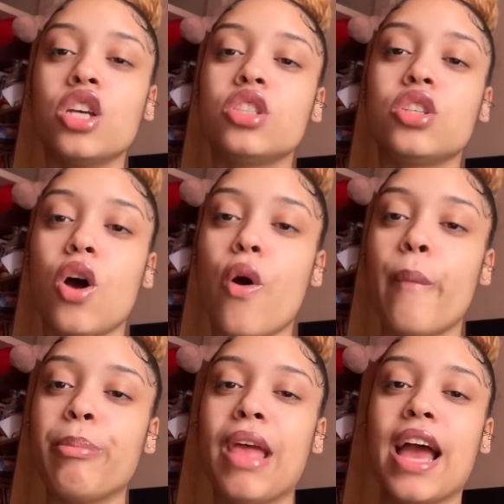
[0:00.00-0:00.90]

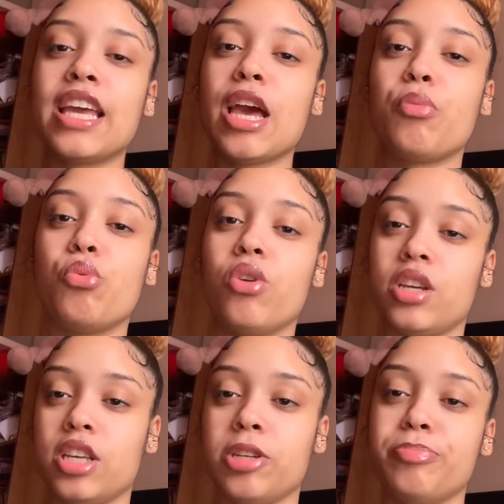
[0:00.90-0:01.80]
So I kept
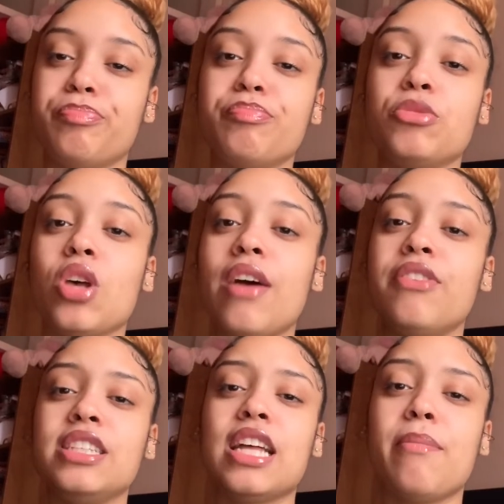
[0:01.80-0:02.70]
walking. So I
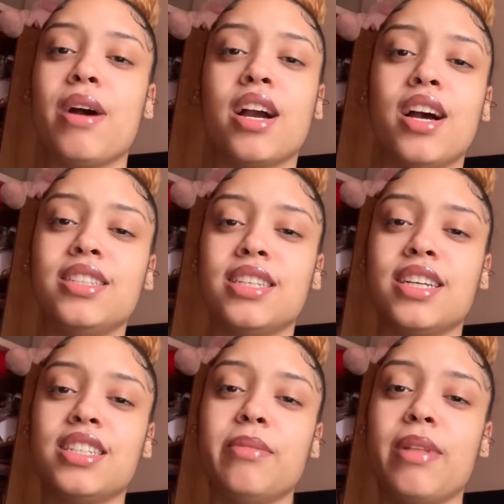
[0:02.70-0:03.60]
FaceTime my cousin
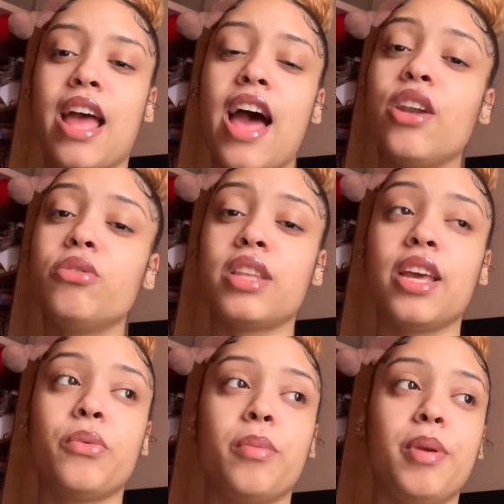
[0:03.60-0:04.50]
because I'm like, I don't
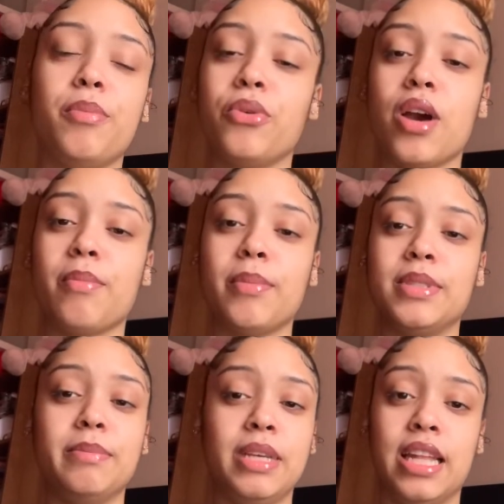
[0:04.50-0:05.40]
like when people come
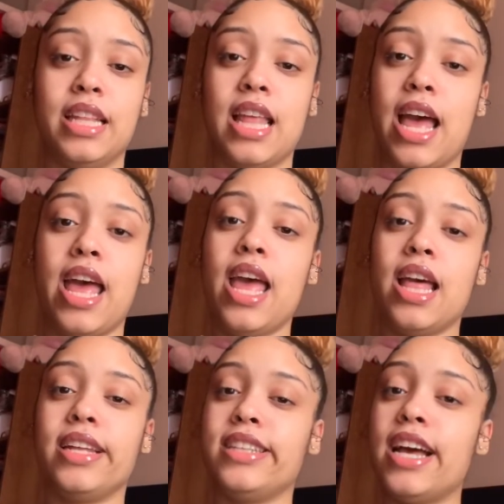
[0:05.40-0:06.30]
up to me like that.
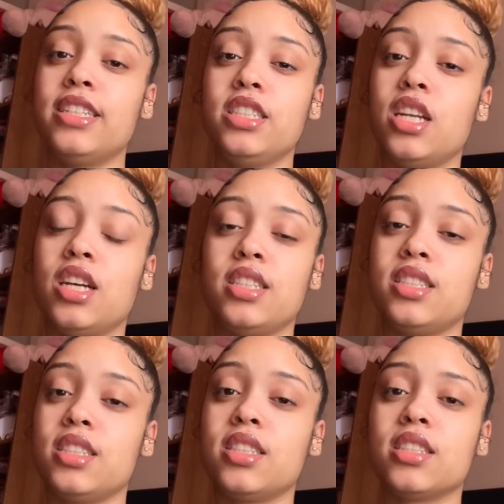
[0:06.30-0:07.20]
Like, that just
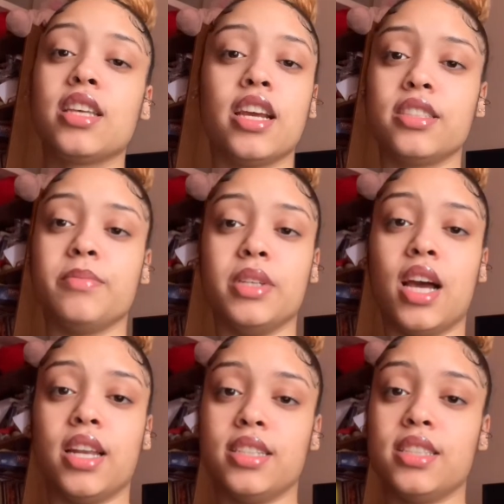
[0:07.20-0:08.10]
scares me,
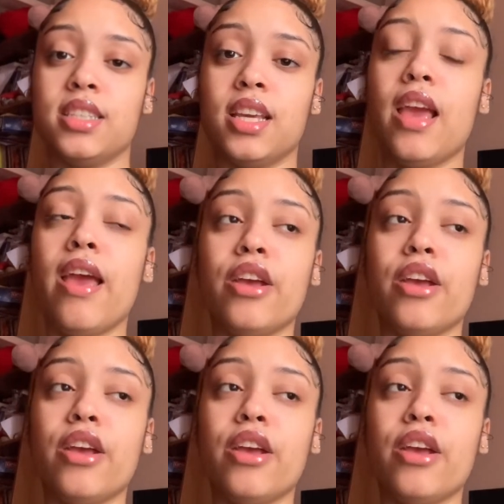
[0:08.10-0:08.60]
honestly.